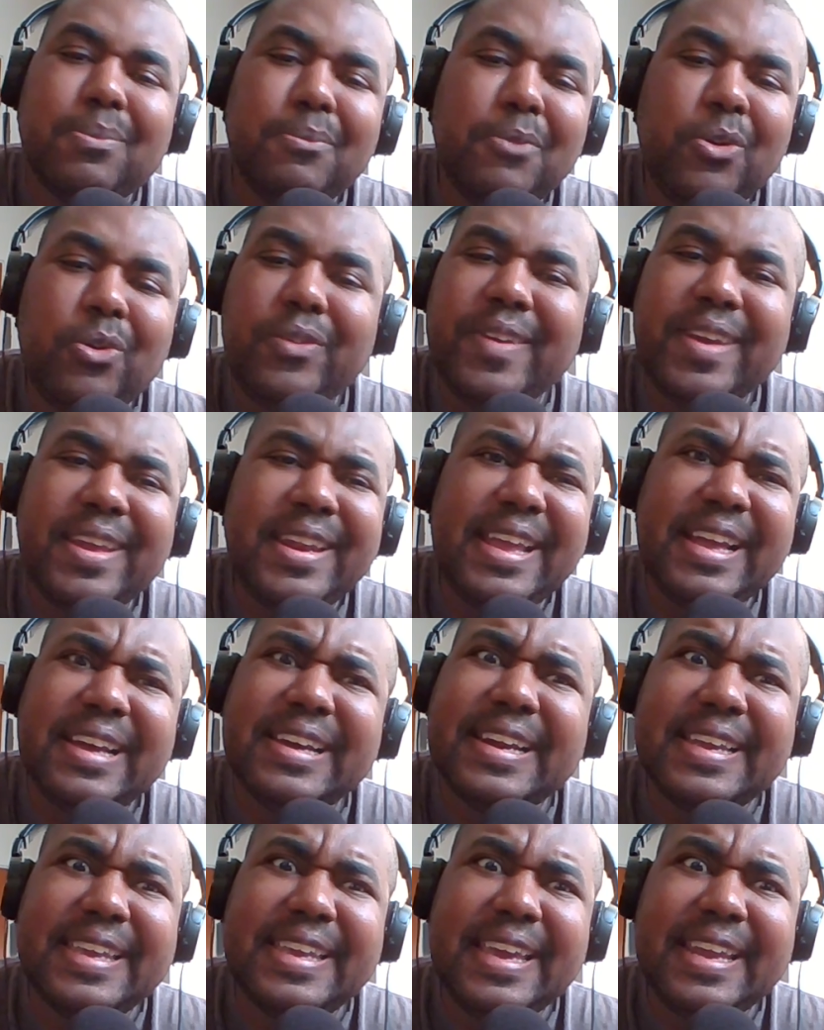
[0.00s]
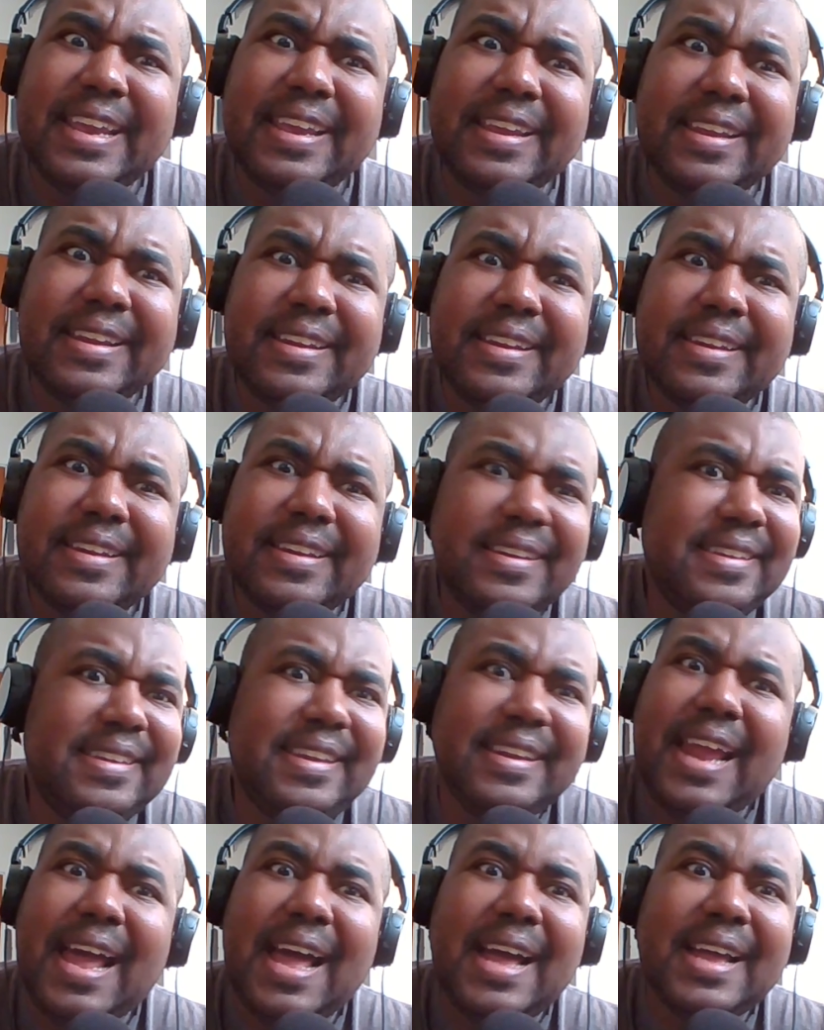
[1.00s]
movie and they're going to get it.
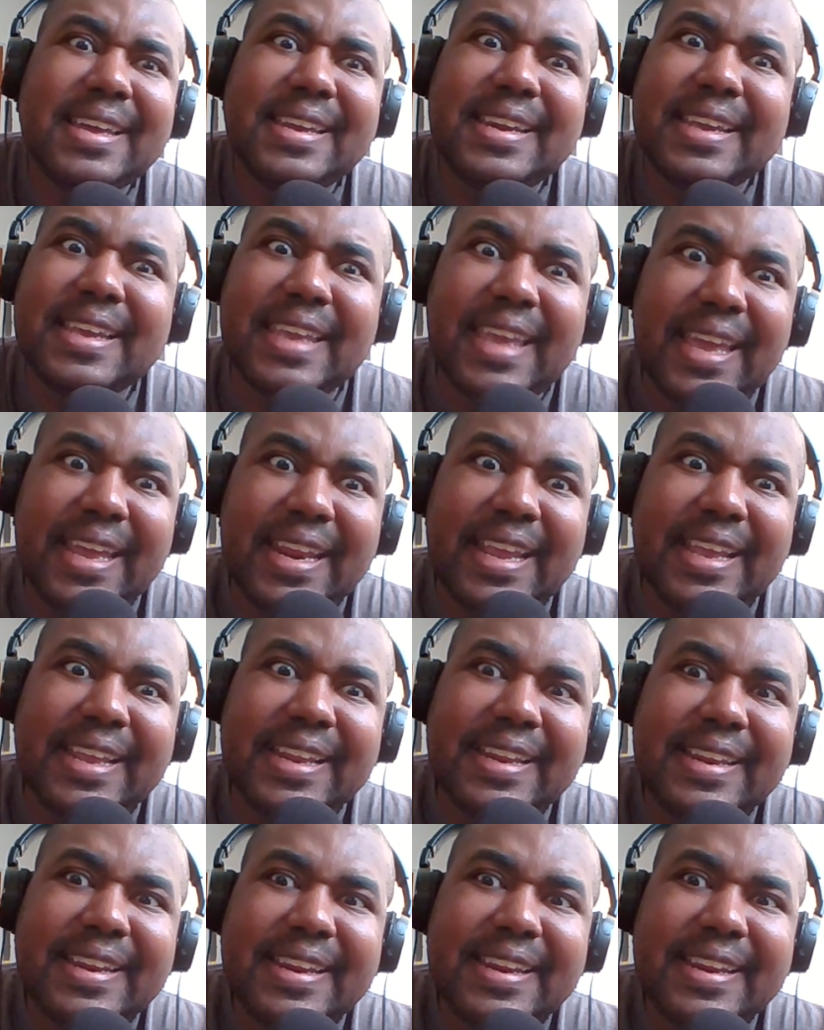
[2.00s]
They're not going to get it.